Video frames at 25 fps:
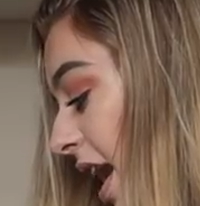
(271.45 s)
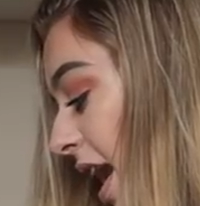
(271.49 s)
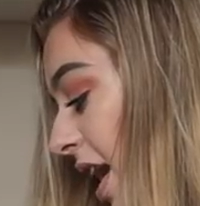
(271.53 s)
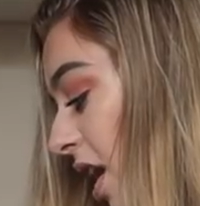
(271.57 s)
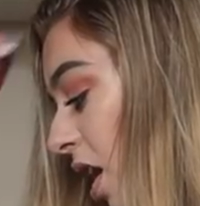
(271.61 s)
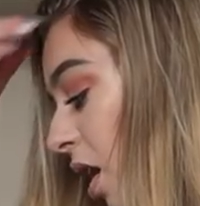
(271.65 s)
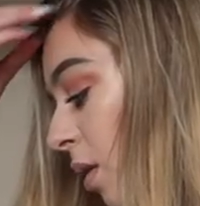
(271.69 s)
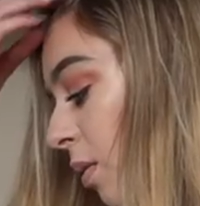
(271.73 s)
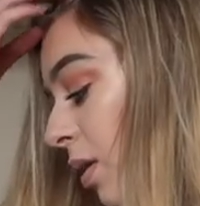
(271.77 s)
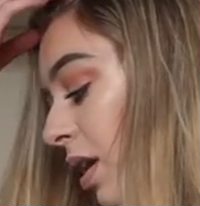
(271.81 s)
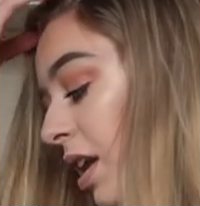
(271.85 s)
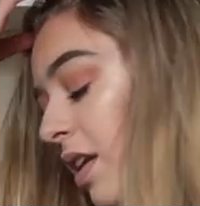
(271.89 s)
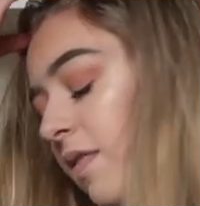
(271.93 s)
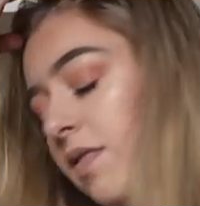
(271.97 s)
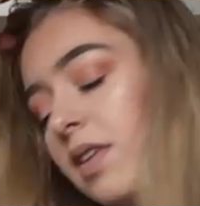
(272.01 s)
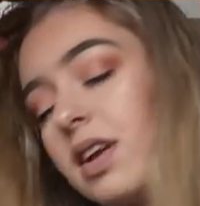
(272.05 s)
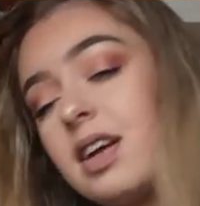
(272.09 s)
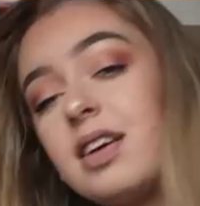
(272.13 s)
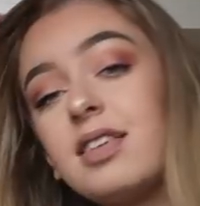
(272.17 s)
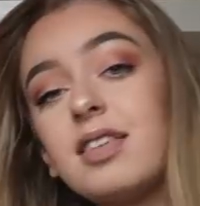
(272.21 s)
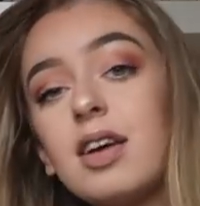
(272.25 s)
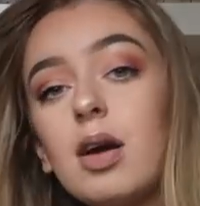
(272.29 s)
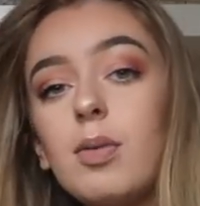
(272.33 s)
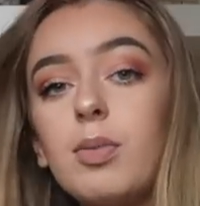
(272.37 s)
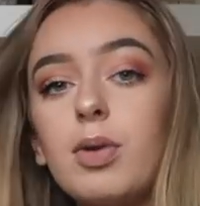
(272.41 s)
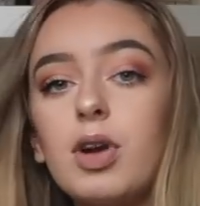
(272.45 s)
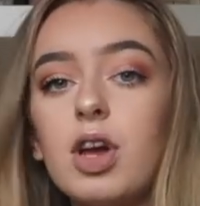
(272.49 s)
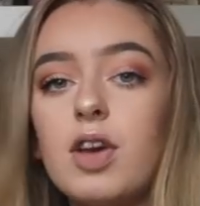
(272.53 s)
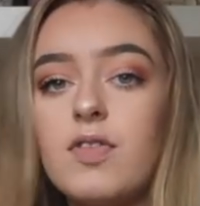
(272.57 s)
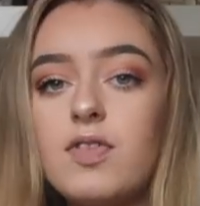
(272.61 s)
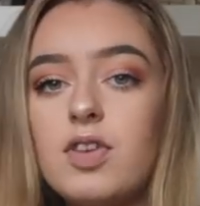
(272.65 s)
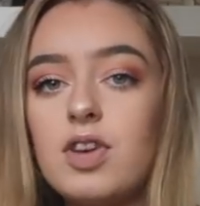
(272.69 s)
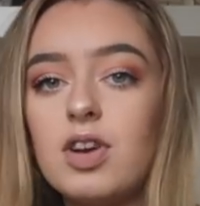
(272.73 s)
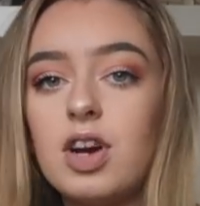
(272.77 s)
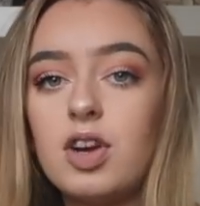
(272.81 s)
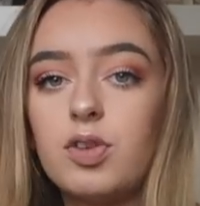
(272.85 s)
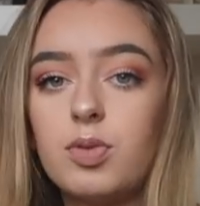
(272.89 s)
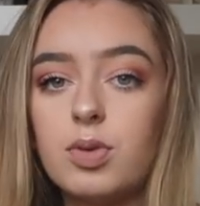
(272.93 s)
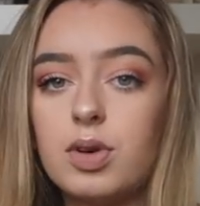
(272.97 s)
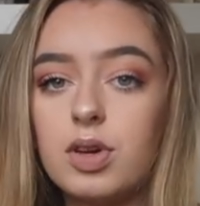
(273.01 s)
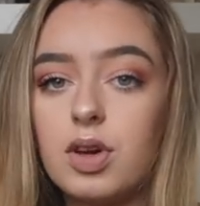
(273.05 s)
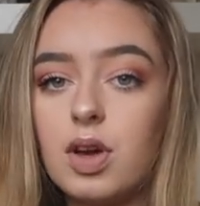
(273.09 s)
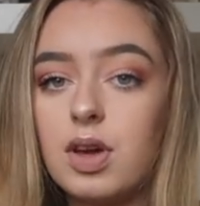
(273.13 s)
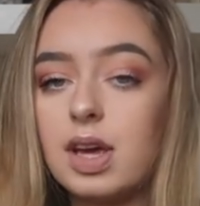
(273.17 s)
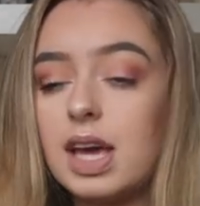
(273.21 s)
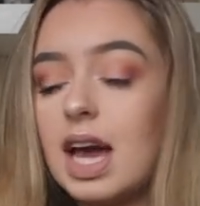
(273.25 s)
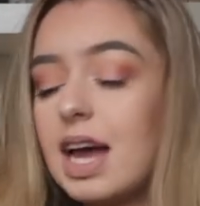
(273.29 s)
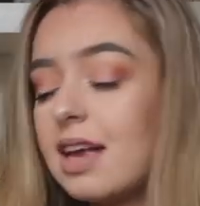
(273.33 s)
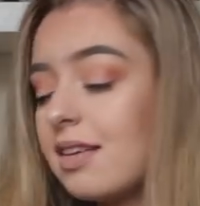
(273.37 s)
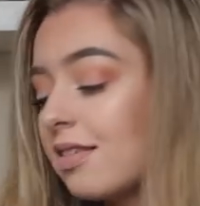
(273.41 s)
I will leave a link down below if you guys want to
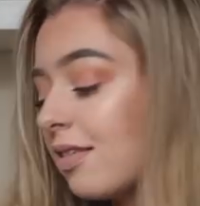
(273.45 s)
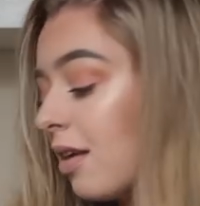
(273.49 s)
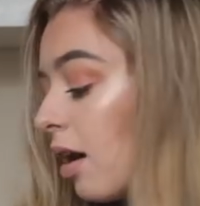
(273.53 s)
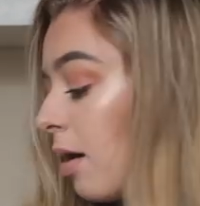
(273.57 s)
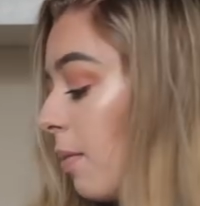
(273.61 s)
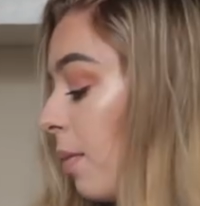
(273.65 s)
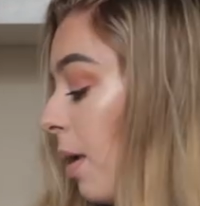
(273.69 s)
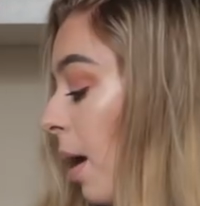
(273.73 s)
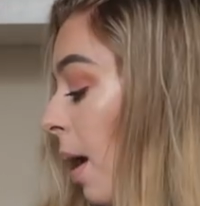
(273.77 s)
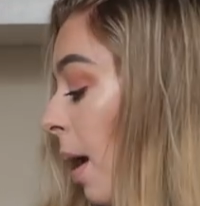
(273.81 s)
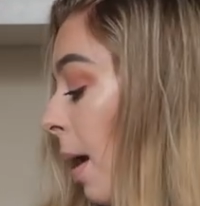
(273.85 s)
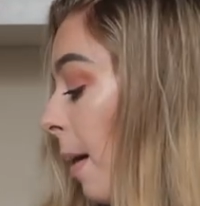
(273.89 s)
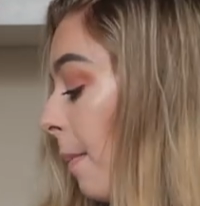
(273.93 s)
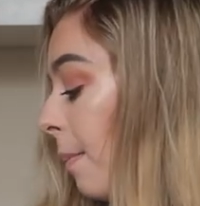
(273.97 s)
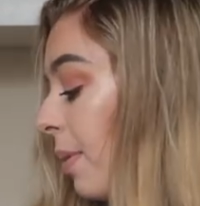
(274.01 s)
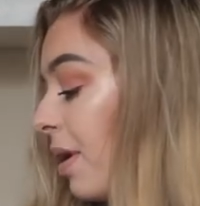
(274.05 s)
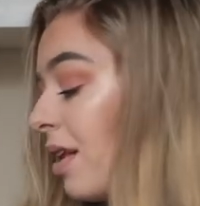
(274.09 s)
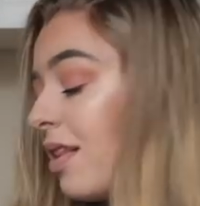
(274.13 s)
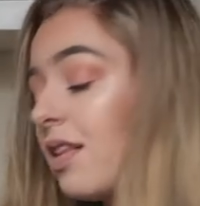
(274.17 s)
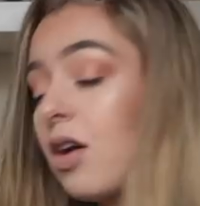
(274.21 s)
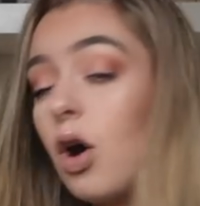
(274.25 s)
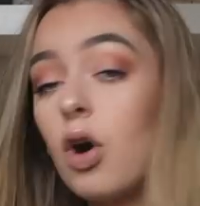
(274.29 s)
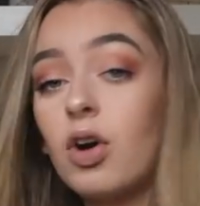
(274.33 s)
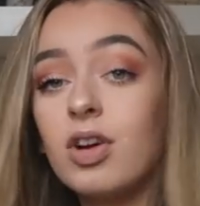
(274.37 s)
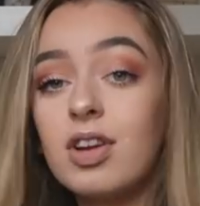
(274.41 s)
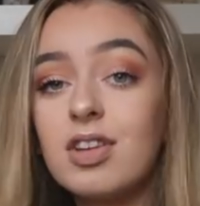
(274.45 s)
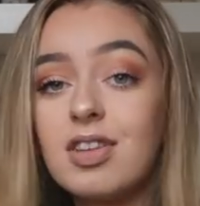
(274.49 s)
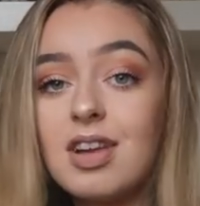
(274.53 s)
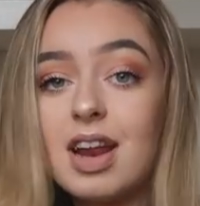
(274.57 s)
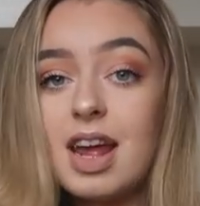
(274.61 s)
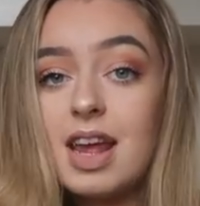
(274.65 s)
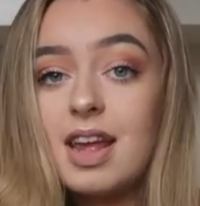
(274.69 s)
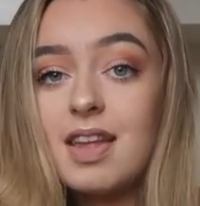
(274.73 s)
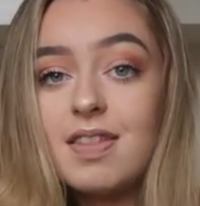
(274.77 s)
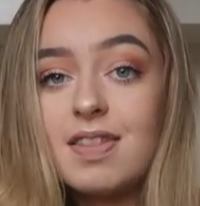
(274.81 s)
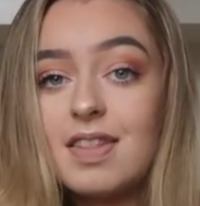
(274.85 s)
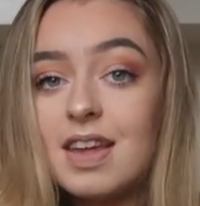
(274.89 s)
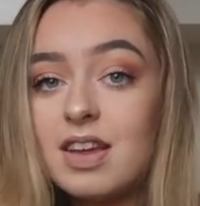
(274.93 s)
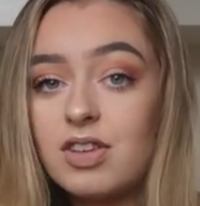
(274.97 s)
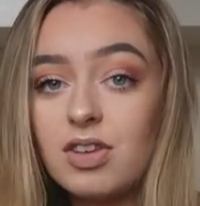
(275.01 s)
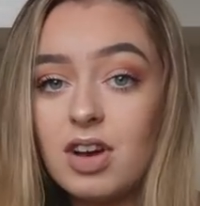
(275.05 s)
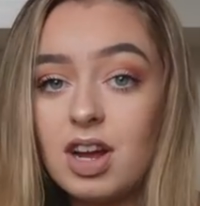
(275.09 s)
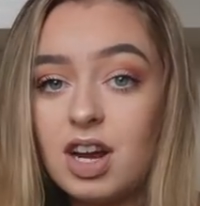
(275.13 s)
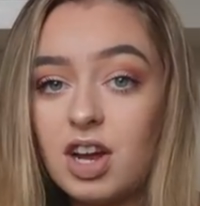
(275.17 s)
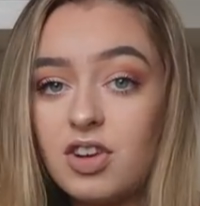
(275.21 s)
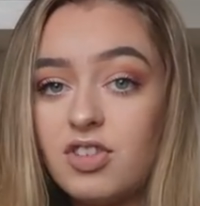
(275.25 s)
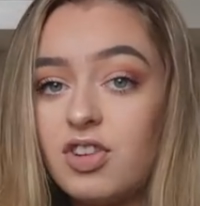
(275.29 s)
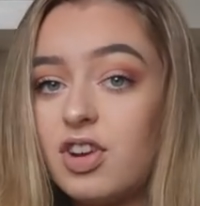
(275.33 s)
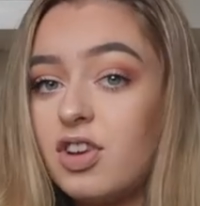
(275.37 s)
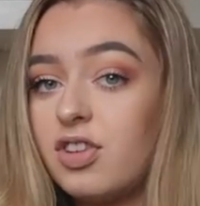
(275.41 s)
go get some, but honestly these
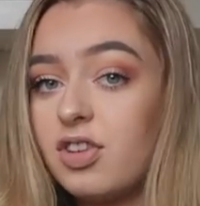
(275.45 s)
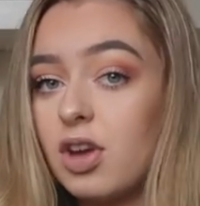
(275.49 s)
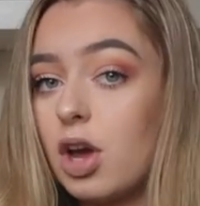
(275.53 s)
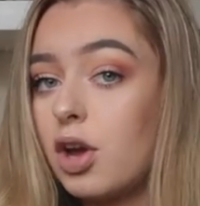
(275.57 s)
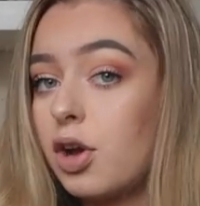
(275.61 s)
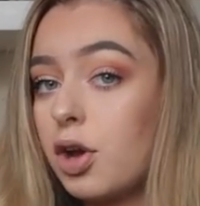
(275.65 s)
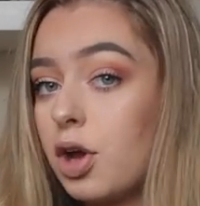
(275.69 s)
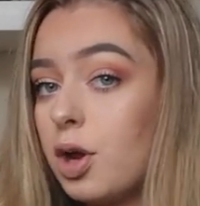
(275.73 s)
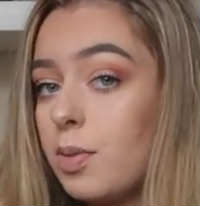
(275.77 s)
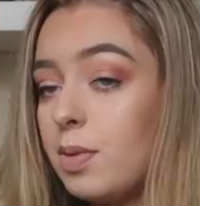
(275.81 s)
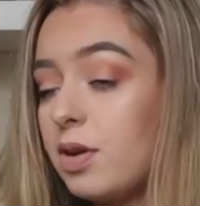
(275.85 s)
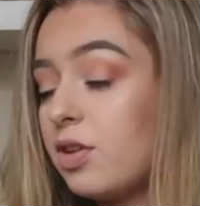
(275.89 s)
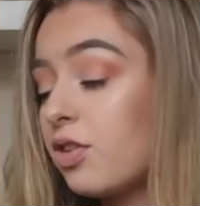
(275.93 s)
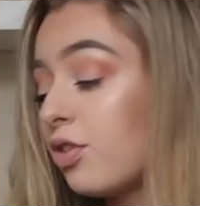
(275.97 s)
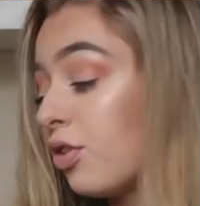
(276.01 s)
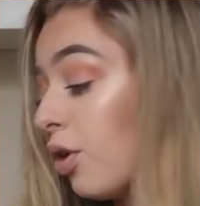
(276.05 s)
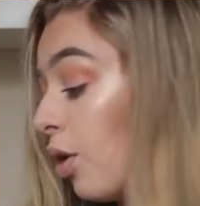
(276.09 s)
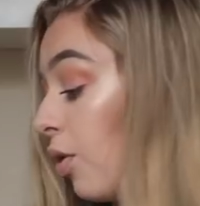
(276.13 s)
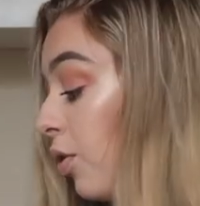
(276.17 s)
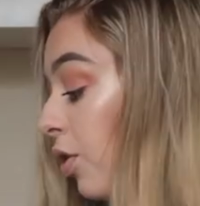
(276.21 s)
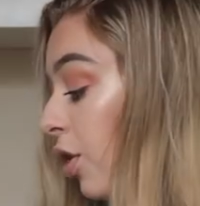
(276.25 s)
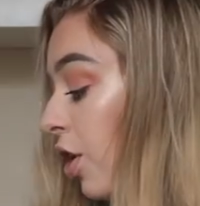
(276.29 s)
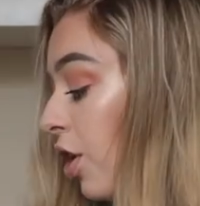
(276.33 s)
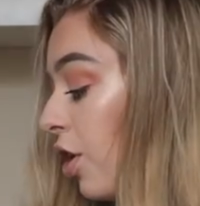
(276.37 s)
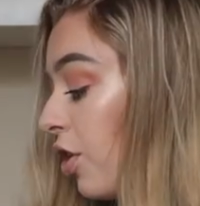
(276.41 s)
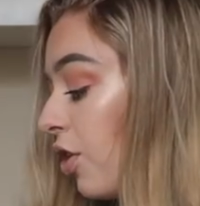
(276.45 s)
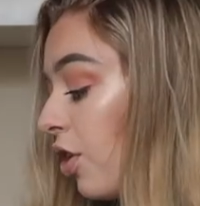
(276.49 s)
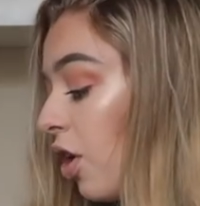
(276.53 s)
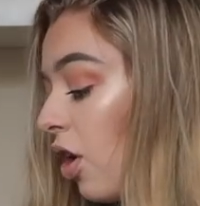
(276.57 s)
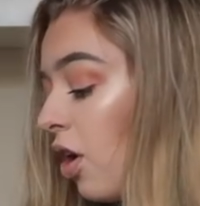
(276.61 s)
eyelashes are going to be so good.